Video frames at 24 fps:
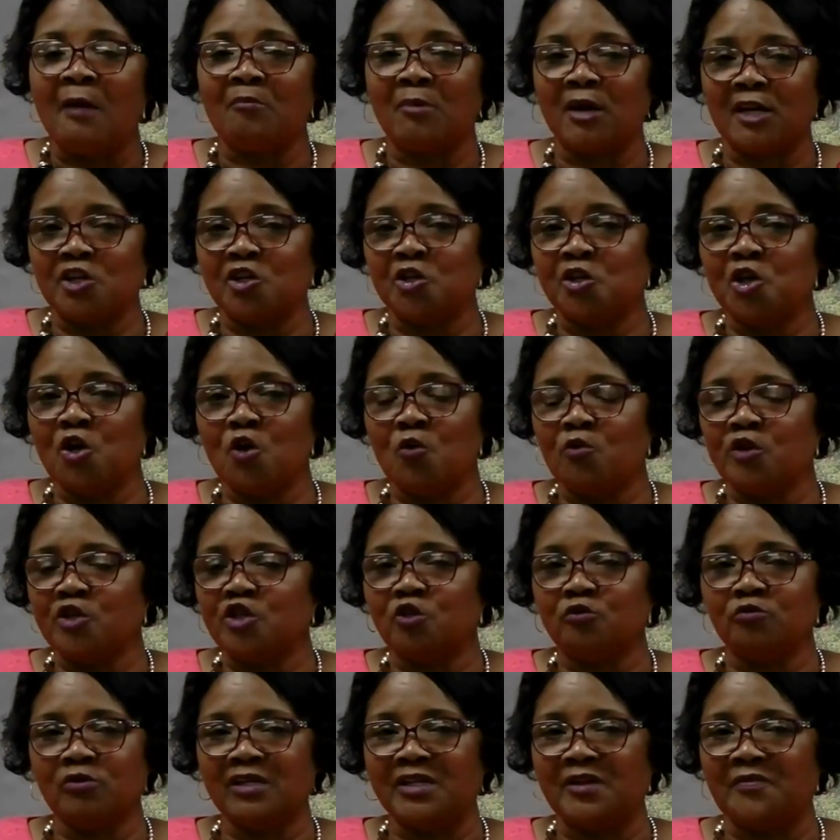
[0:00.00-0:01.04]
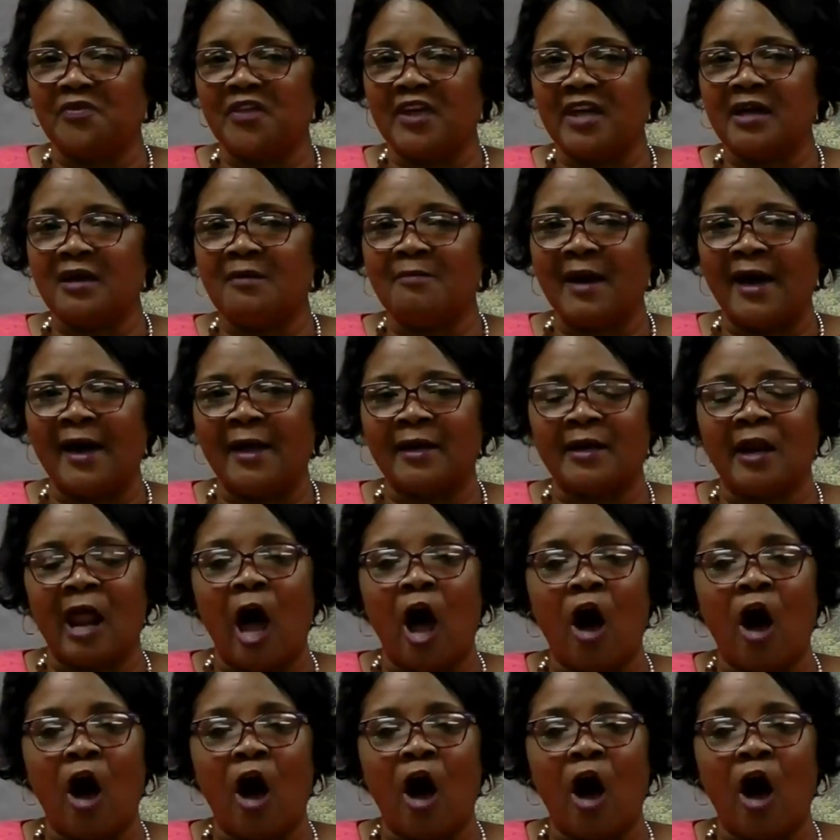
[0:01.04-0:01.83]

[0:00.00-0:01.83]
But you know, when you really think about it,